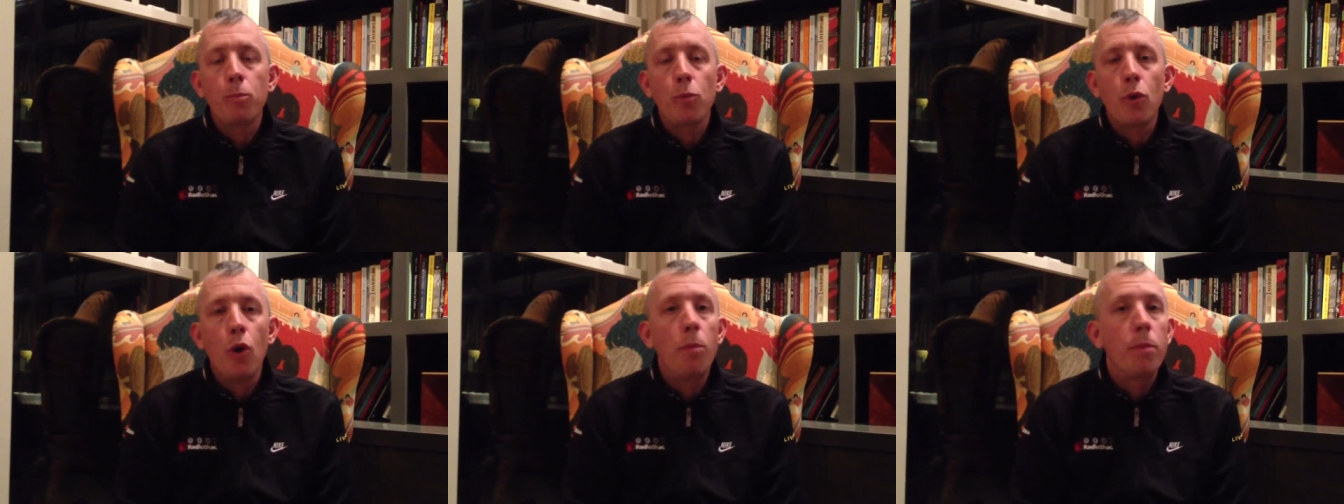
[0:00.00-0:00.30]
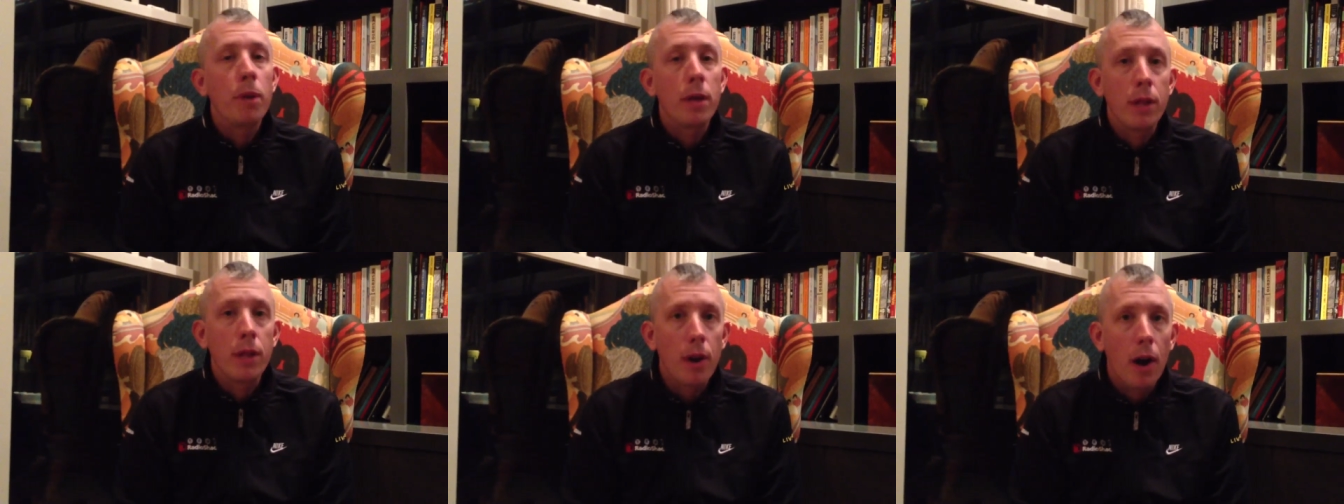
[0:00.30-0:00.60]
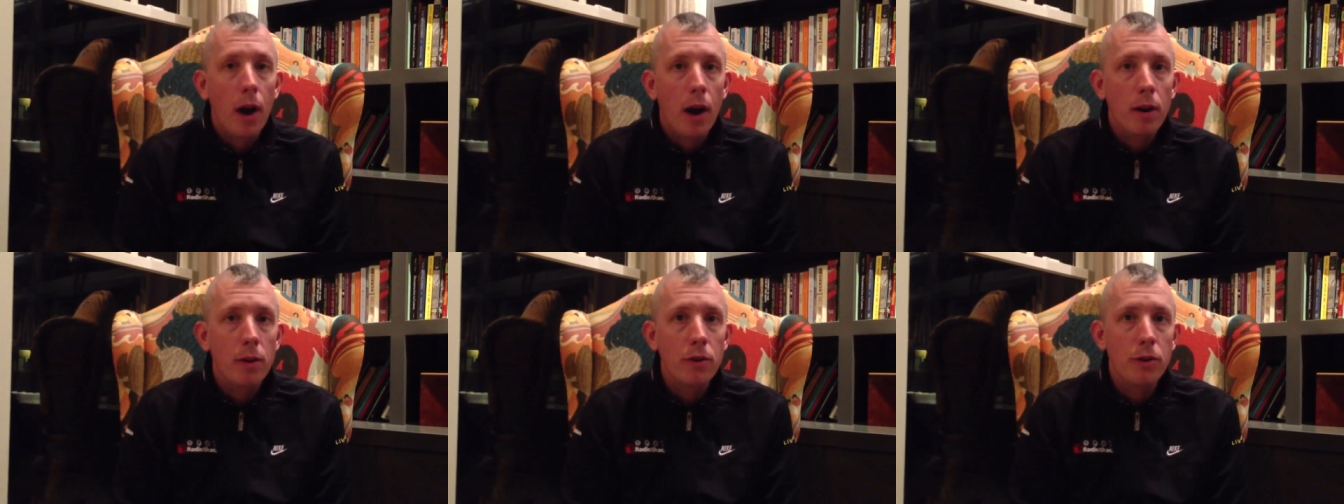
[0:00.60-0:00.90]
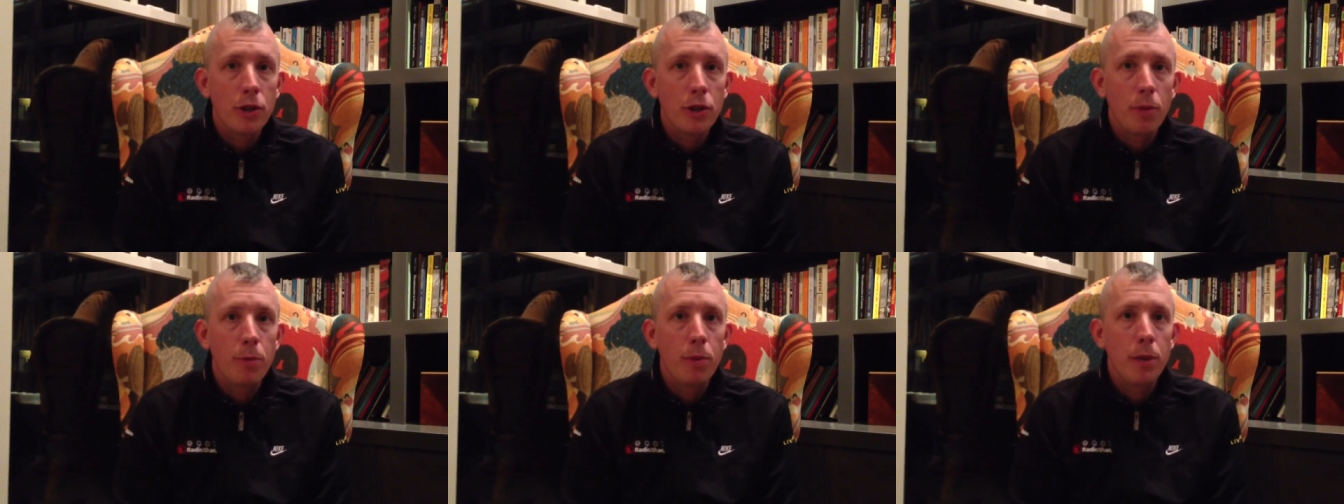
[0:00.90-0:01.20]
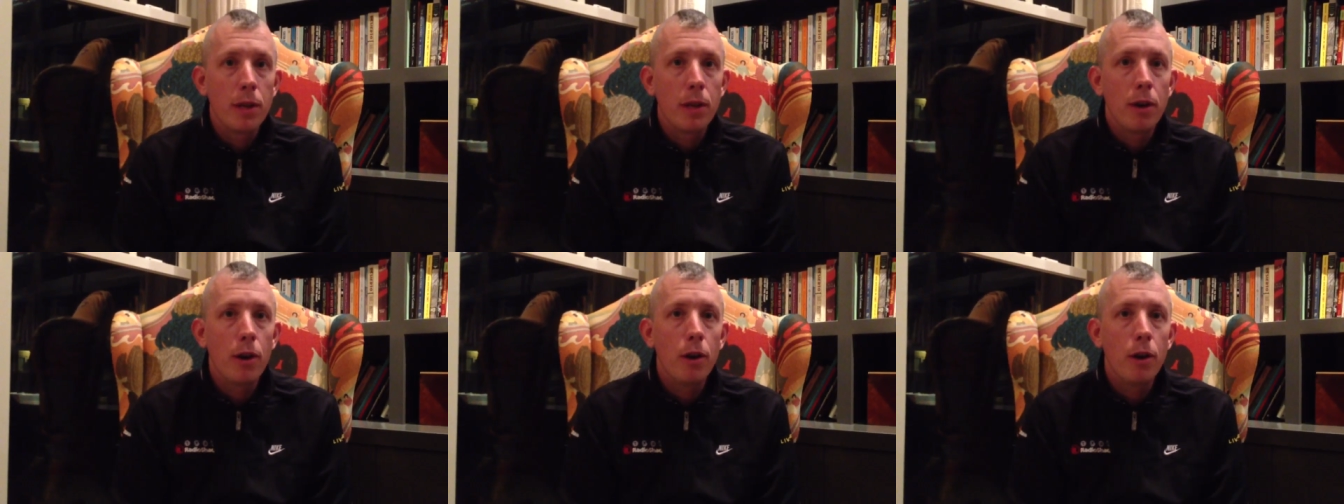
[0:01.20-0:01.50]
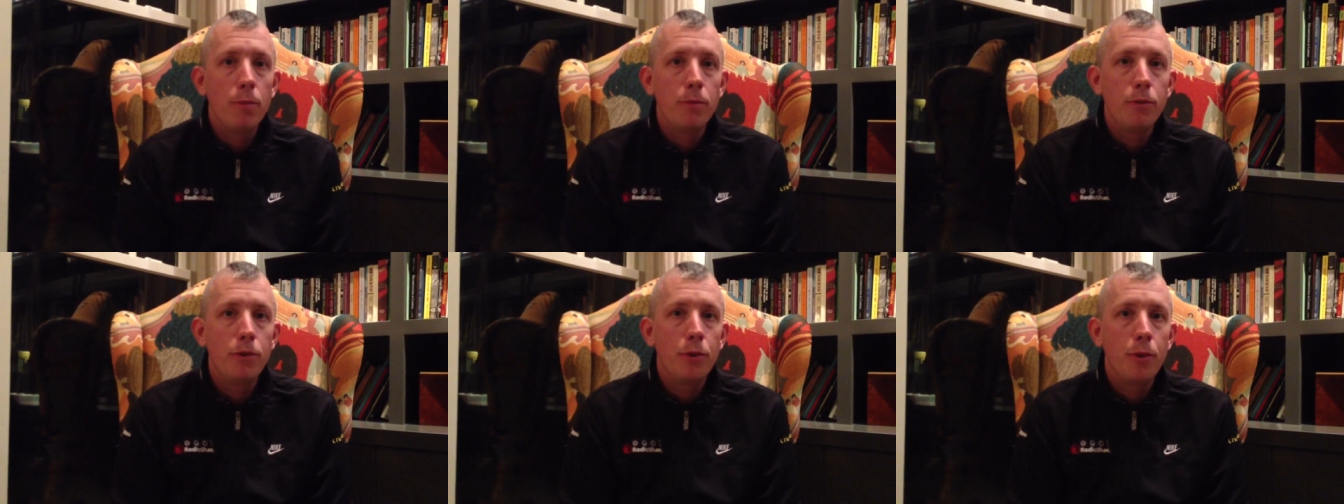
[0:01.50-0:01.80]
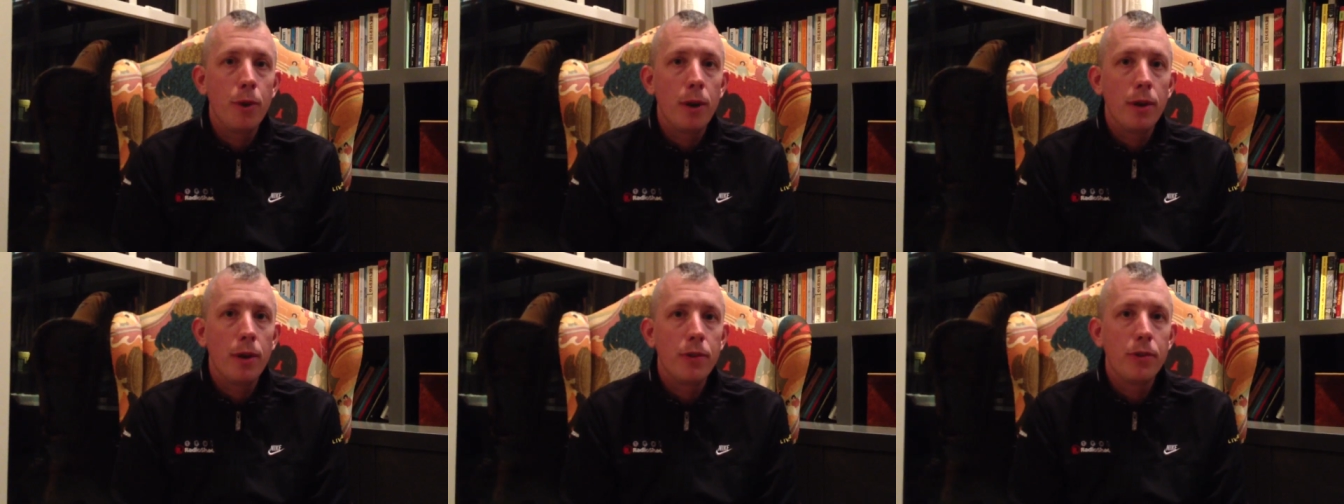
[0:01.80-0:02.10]
opening their hearts and opening their homes to
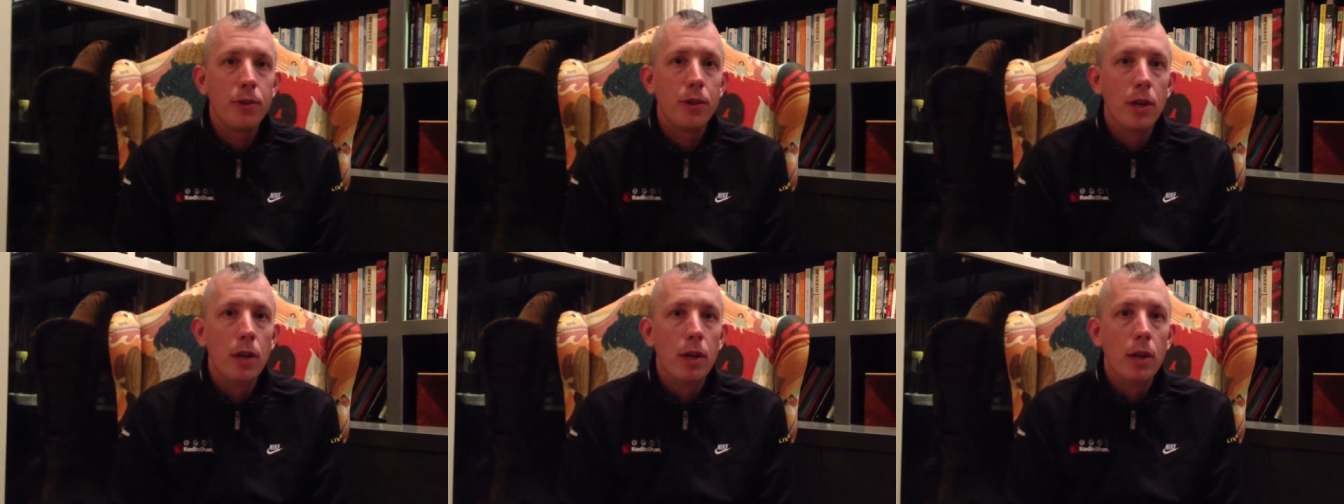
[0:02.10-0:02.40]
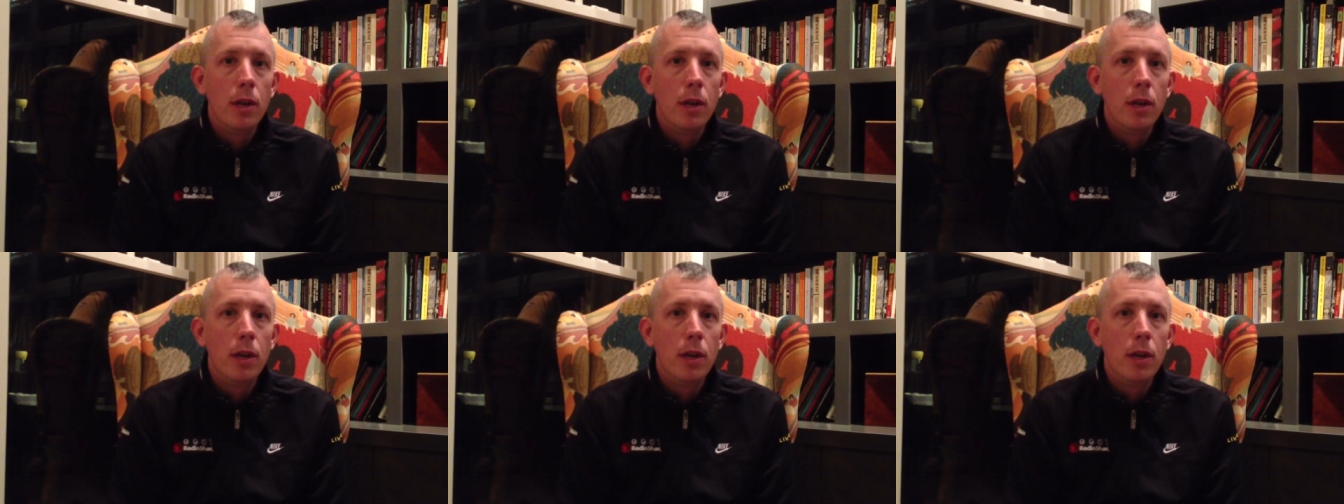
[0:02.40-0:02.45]
us,